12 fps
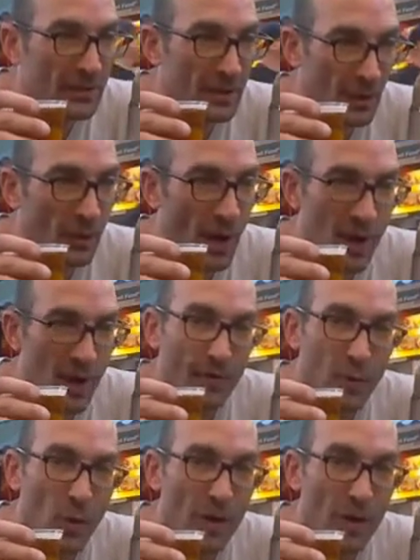to have a
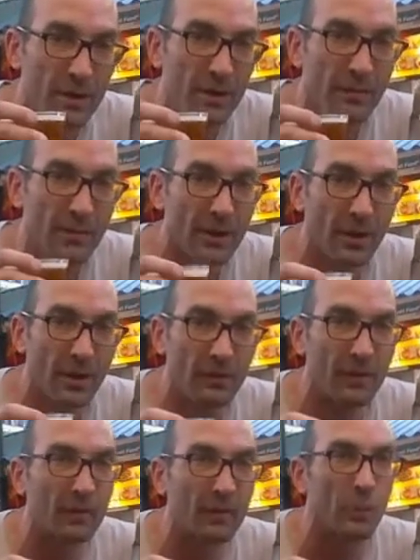quantity of videos
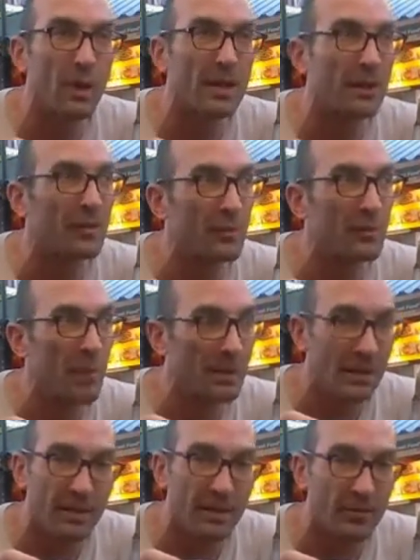if you want to expect
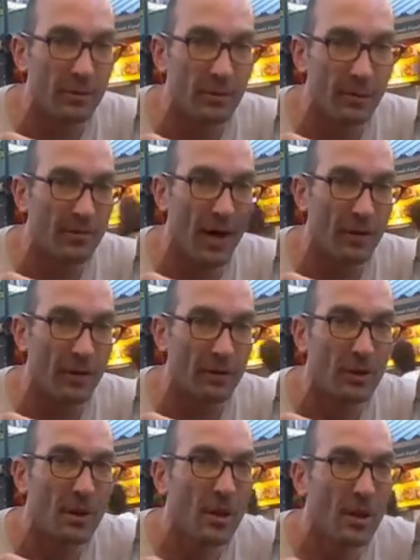any of them to be viral.
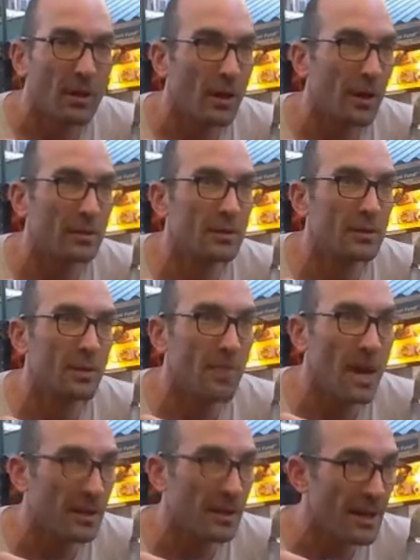To
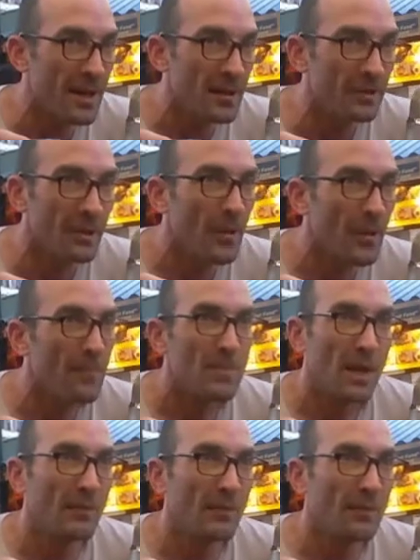my count,
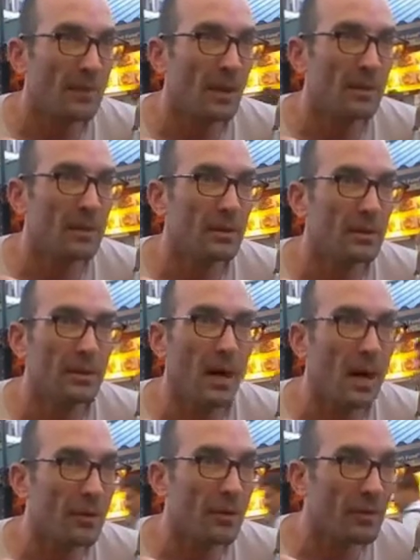
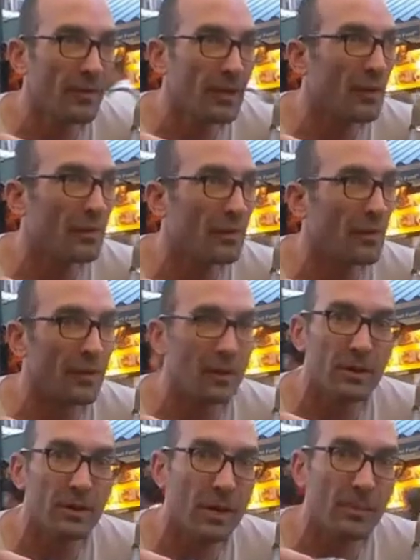100 videos is a
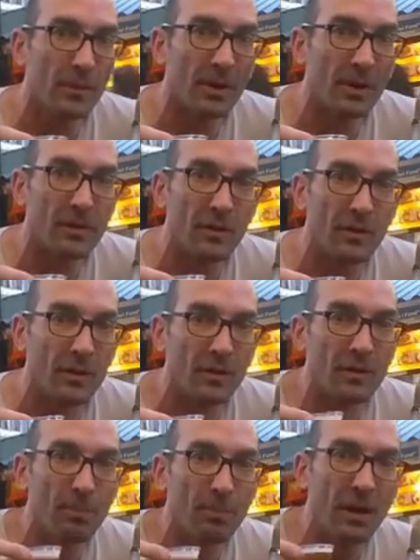good number because you can
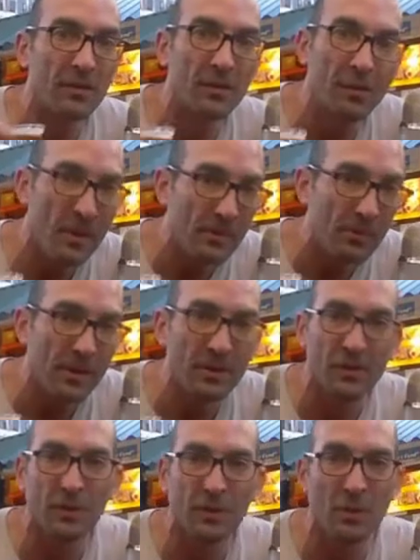expect something
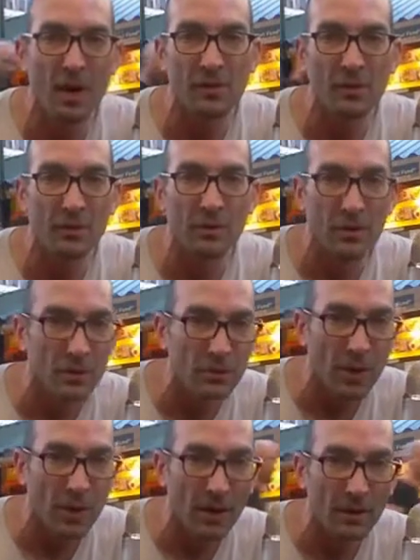to surprise you in a good
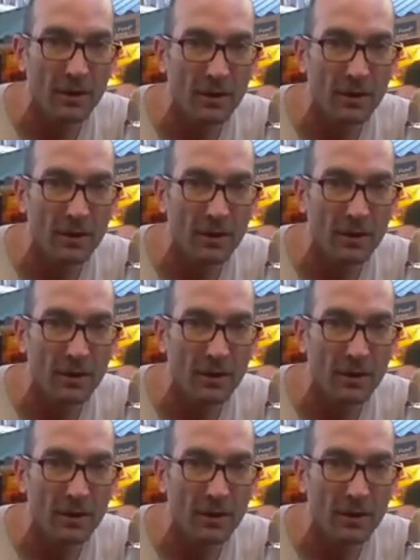way,